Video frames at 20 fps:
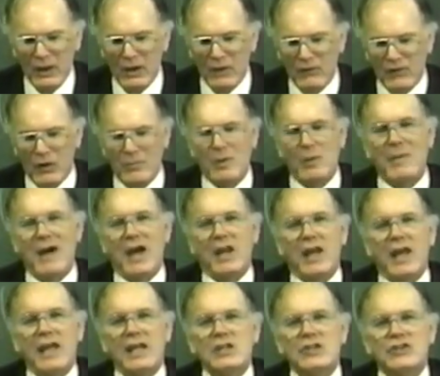from about
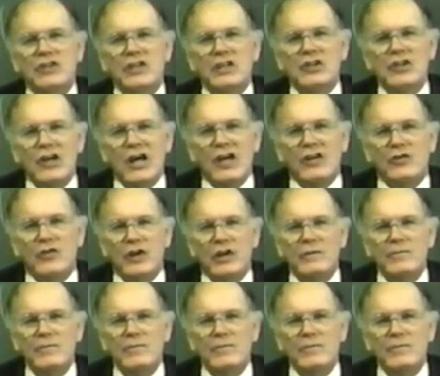1800,